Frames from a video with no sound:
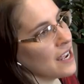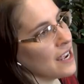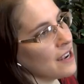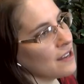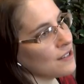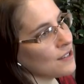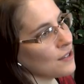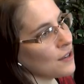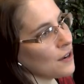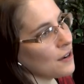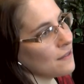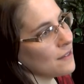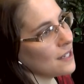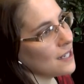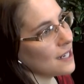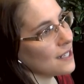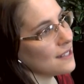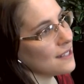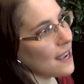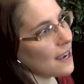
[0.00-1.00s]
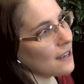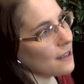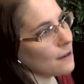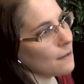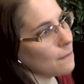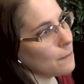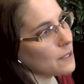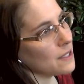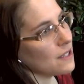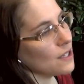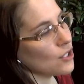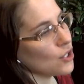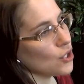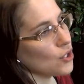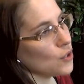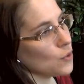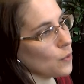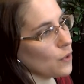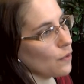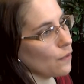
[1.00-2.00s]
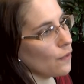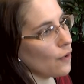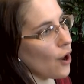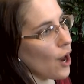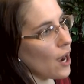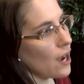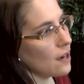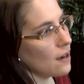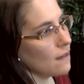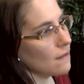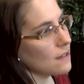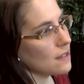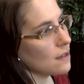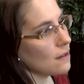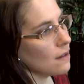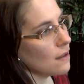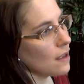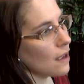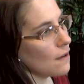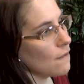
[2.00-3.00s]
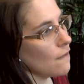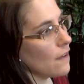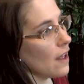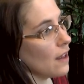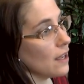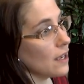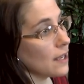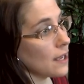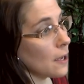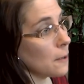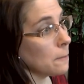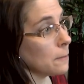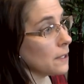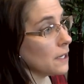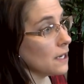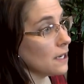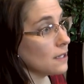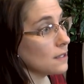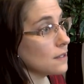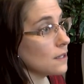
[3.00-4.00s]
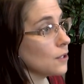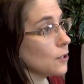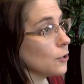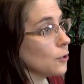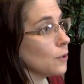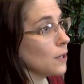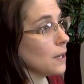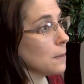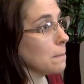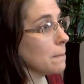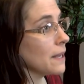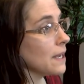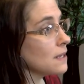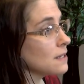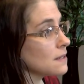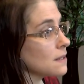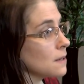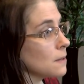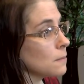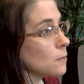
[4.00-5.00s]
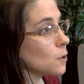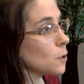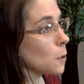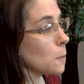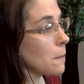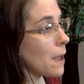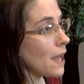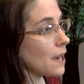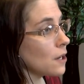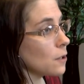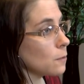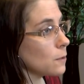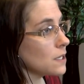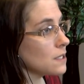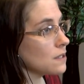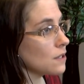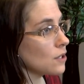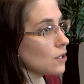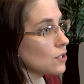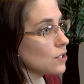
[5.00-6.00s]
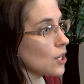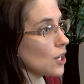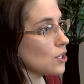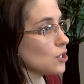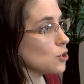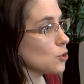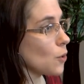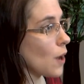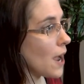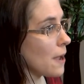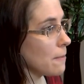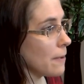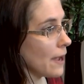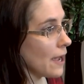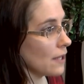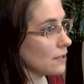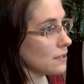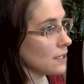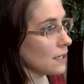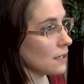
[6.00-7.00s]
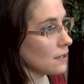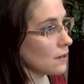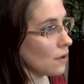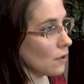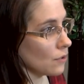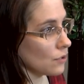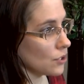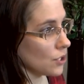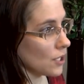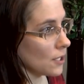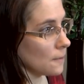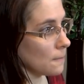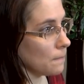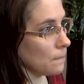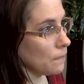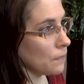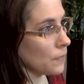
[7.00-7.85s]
He has served in executive positions with a variety of Silicon Valley companies, including Pixim, Chromatic Research, and Tripath Technology.